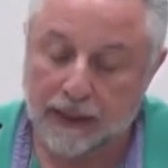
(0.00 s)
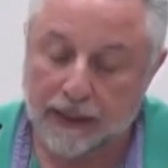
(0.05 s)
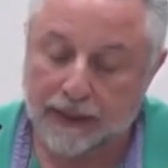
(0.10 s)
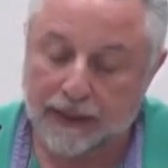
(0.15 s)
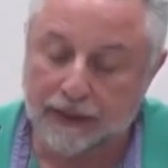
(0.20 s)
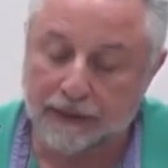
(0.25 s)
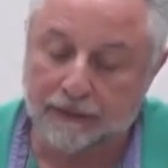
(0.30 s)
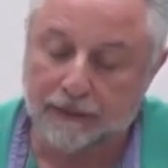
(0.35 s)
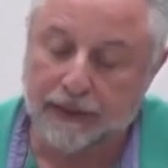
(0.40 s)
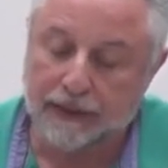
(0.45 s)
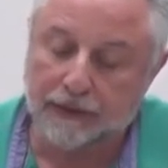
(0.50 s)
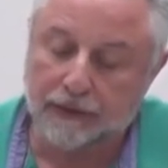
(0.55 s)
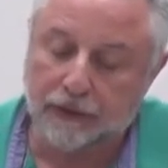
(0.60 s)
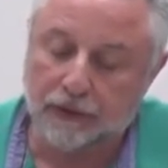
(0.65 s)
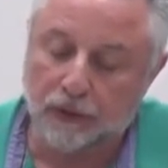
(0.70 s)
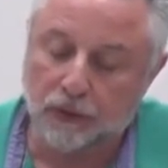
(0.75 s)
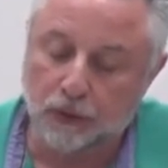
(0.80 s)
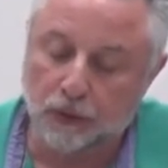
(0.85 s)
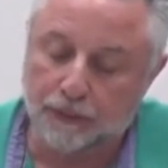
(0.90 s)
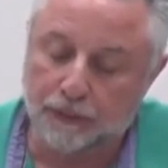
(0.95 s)
he invented
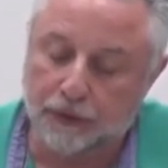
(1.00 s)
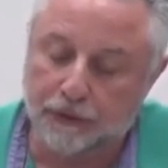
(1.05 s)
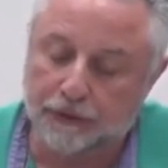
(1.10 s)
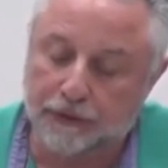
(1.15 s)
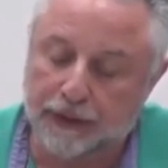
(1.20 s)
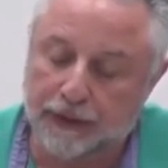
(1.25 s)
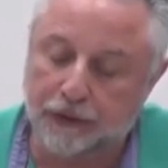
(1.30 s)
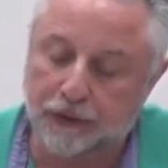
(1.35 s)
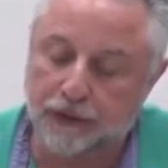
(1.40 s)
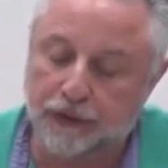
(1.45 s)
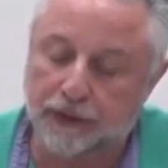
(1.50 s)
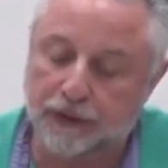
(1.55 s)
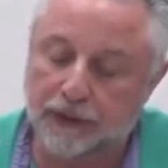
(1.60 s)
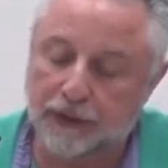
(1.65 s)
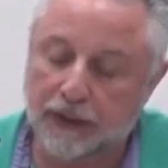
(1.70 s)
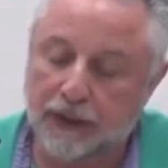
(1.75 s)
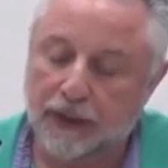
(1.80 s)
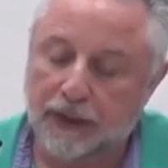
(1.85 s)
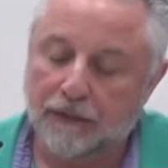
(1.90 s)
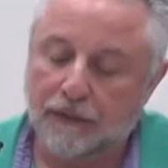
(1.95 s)
a new profession
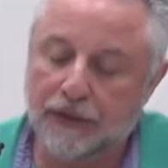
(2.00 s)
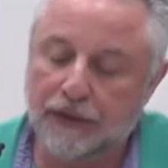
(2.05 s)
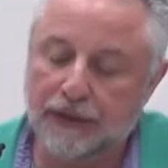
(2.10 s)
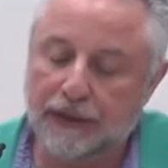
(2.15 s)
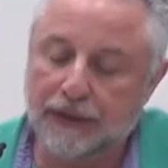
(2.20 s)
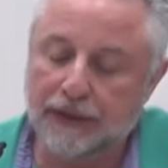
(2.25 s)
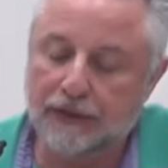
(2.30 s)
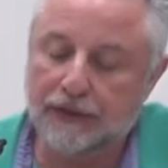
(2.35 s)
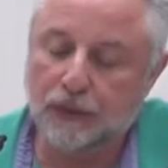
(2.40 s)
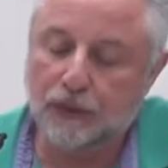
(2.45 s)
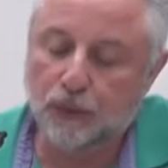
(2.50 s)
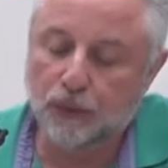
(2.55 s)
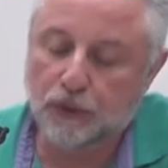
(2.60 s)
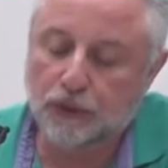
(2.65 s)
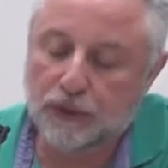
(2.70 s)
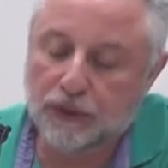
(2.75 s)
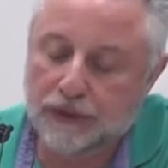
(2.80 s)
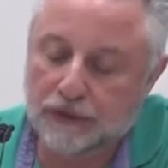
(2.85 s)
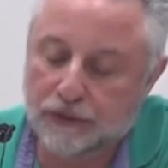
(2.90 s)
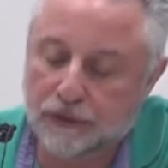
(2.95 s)
with an
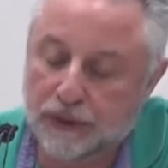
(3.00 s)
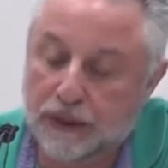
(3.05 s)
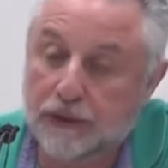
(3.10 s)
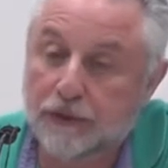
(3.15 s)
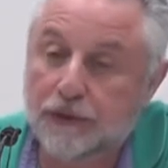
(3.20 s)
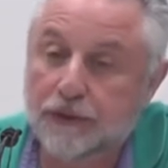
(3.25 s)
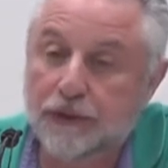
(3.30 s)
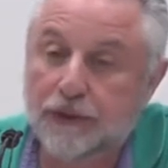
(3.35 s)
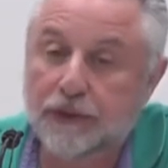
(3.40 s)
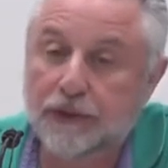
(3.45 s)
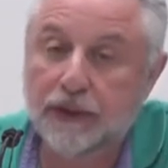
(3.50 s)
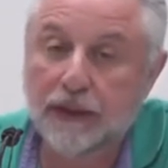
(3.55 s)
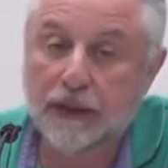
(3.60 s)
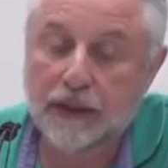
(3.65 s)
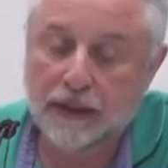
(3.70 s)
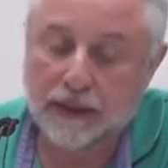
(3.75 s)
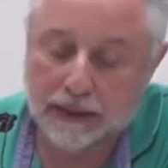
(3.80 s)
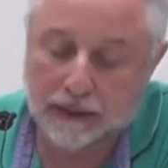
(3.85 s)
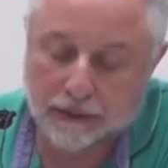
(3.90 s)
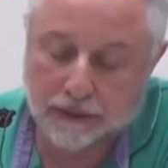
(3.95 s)
institutional structure
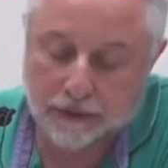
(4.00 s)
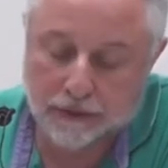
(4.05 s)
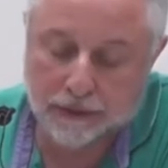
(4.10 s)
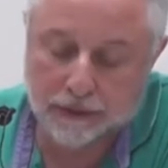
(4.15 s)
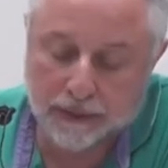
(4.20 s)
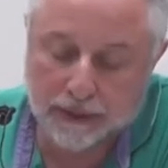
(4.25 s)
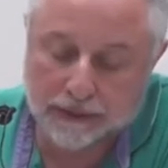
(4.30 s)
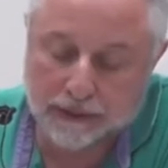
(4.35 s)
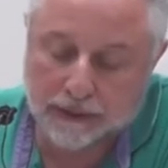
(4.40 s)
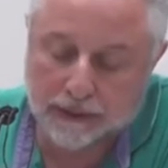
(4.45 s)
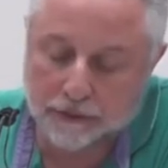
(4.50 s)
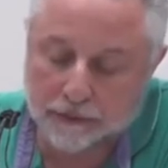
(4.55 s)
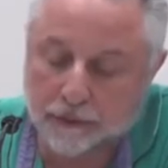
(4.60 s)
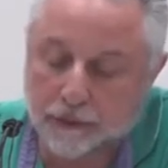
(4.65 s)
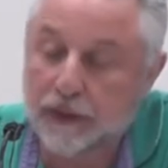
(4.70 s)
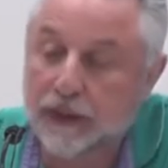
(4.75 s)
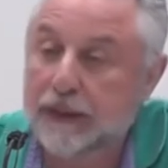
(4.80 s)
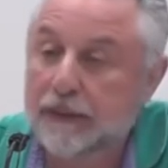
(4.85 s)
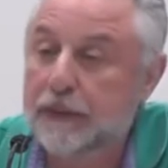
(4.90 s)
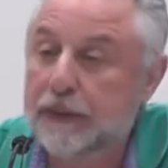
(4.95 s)
and a theoretical
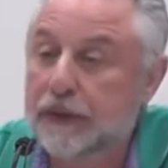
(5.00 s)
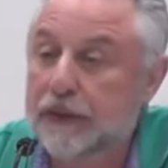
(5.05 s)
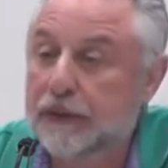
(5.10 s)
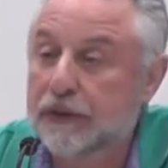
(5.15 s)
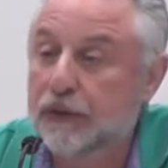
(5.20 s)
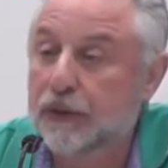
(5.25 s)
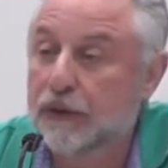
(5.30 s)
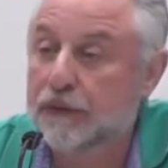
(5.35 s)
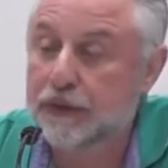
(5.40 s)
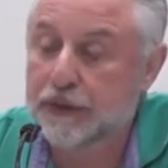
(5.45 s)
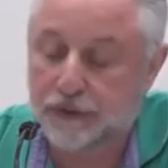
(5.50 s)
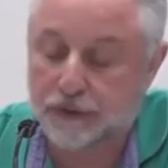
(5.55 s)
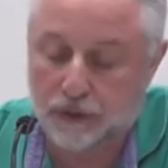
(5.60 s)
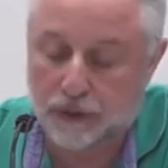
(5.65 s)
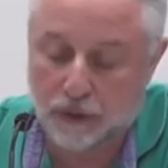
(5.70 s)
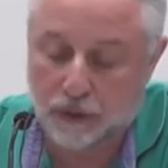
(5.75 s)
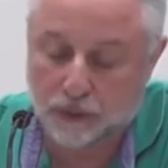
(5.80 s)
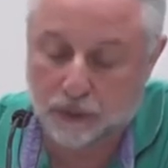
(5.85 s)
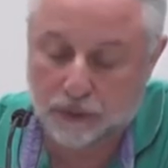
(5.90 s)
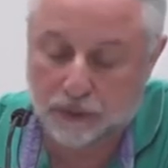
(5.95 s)
framework of its
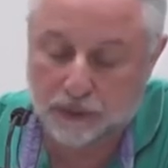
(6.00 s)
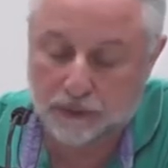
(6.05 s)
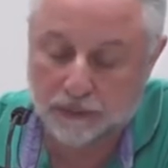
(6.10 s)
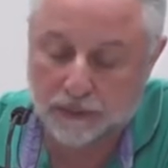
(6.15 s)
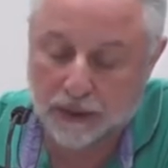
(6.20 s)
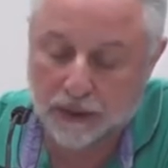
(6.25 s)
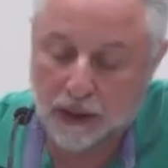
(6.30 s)
own,